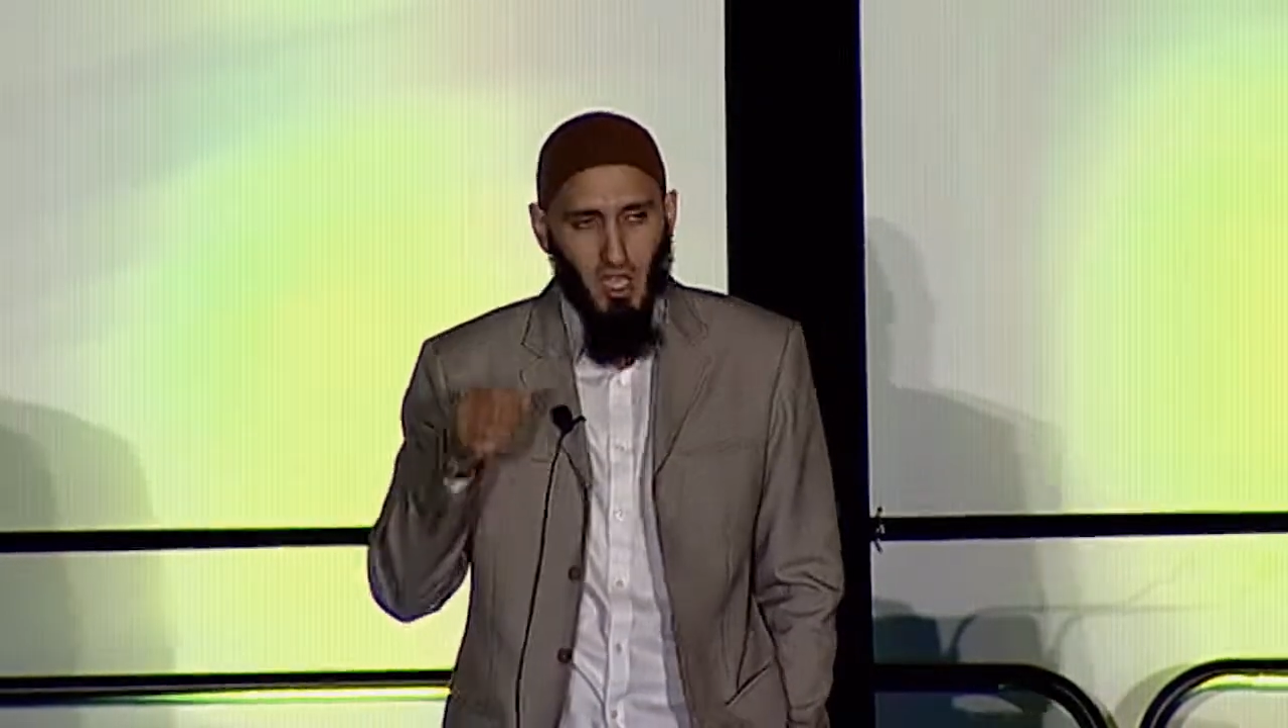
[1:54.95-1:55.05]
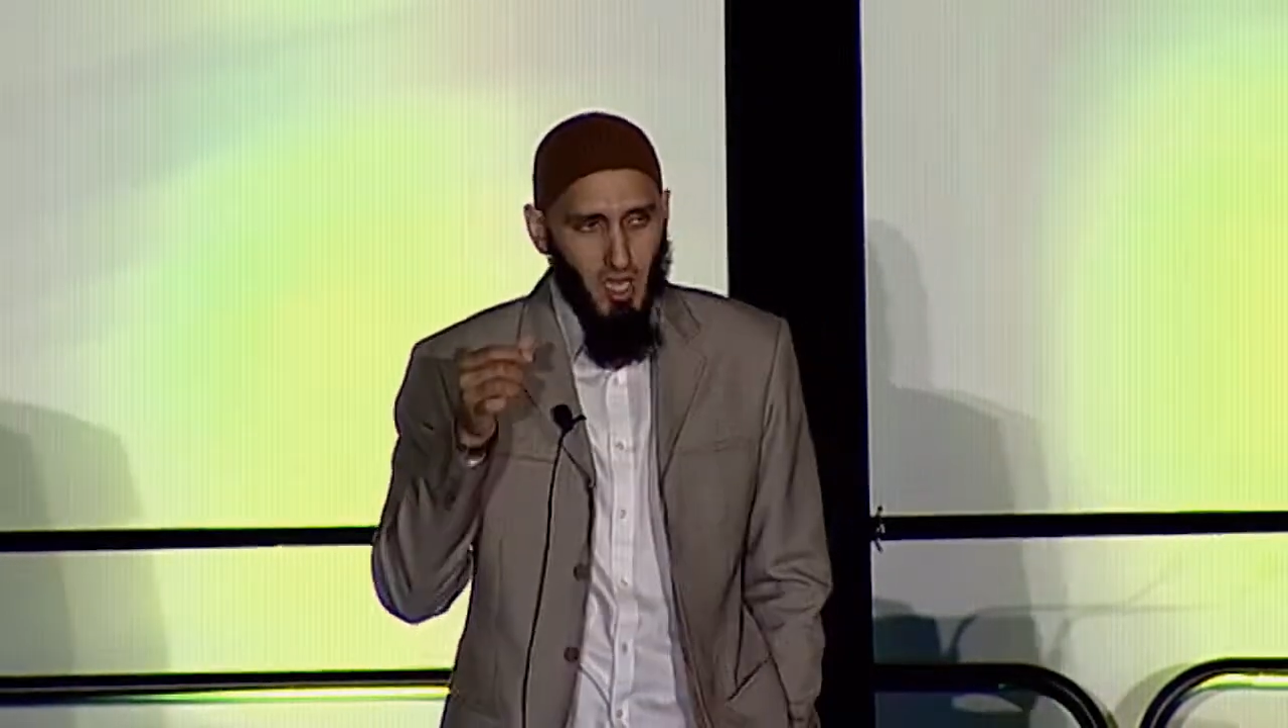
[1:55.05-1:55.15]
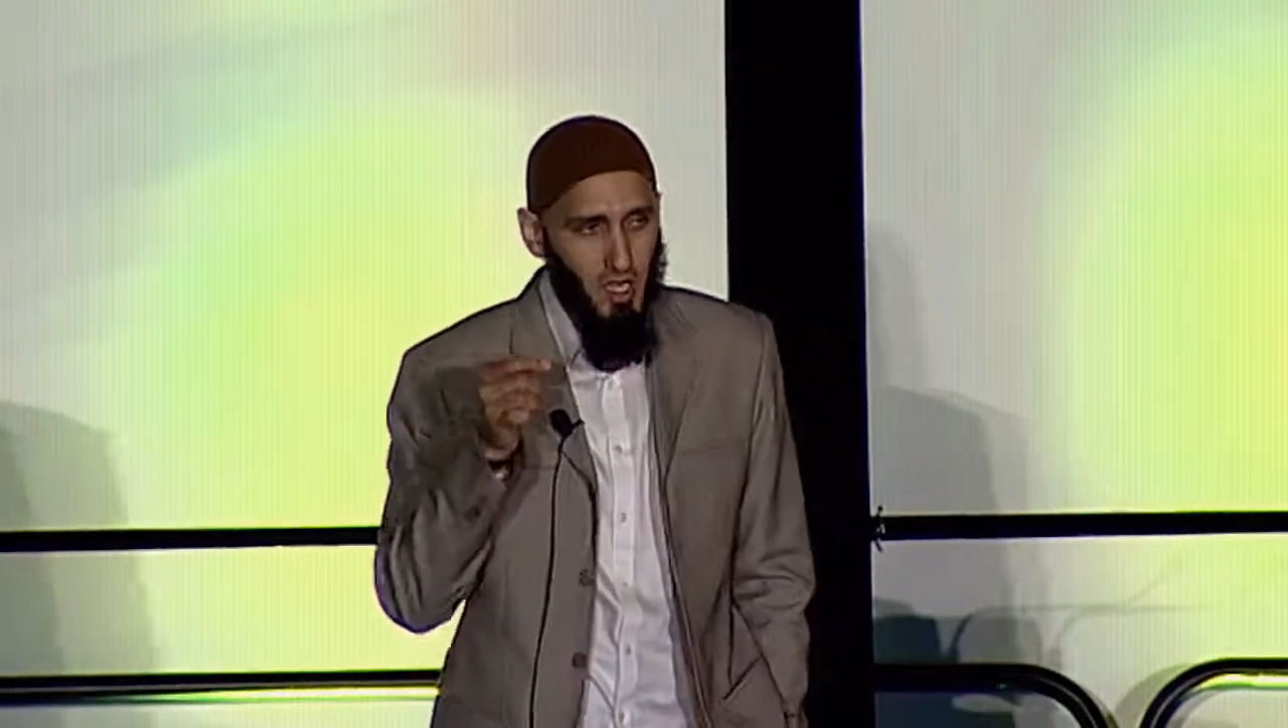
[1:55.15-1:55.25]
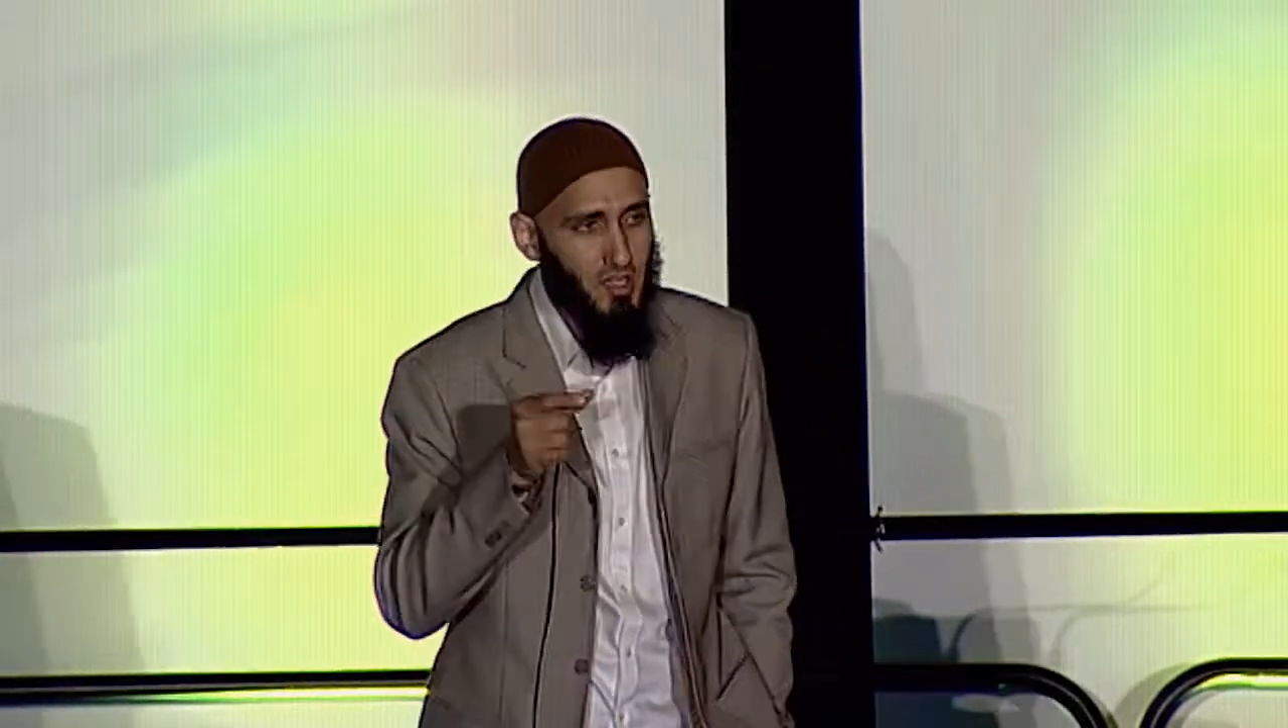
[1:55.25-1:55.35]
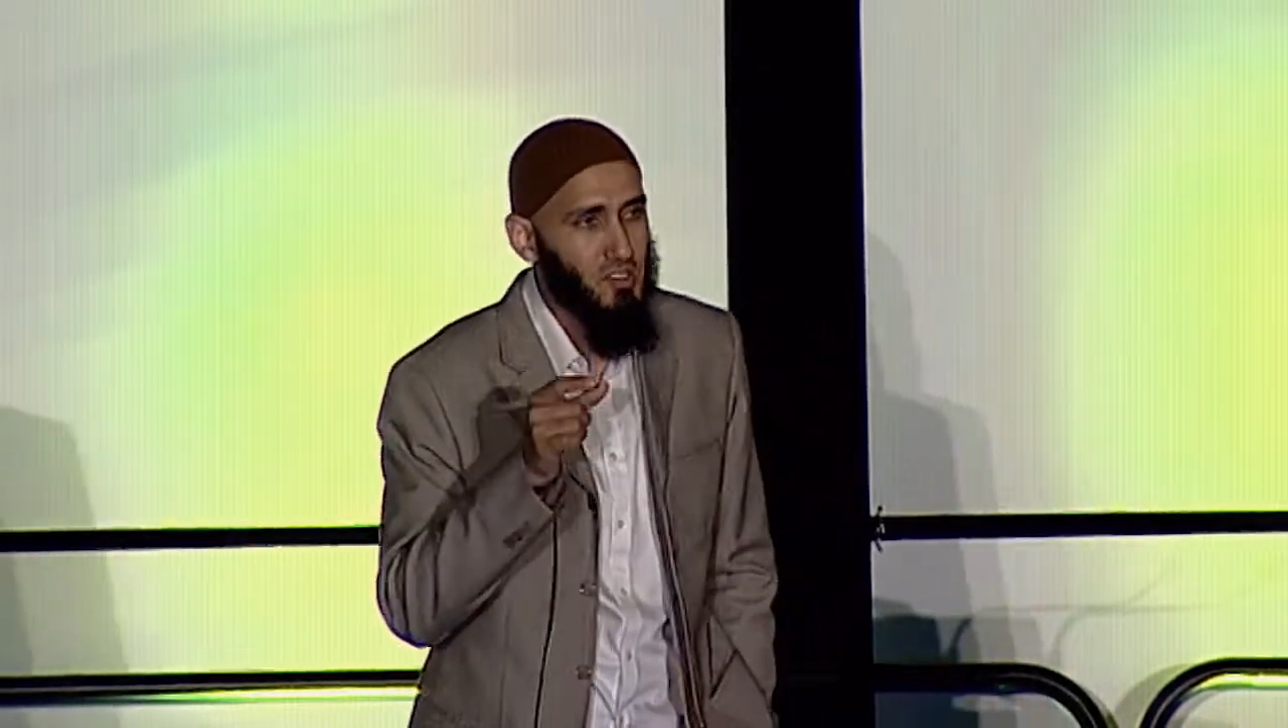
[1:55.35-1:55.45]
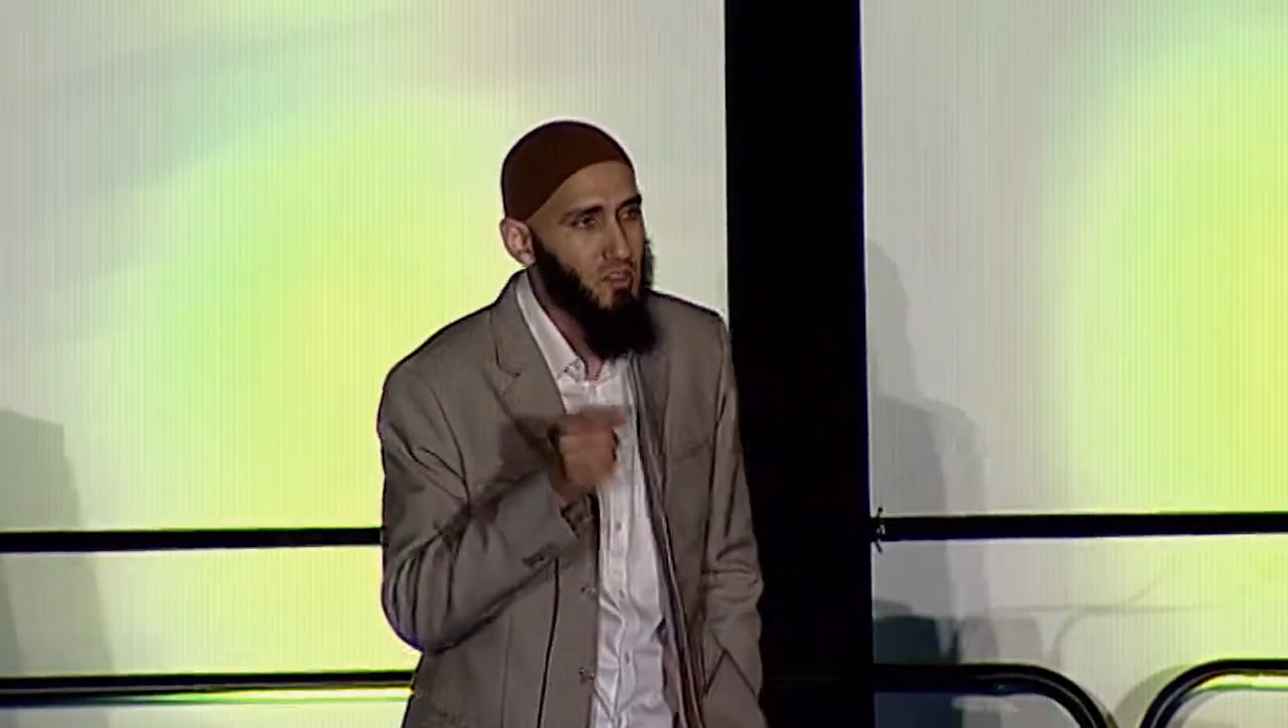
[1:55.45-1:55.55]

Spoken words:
is the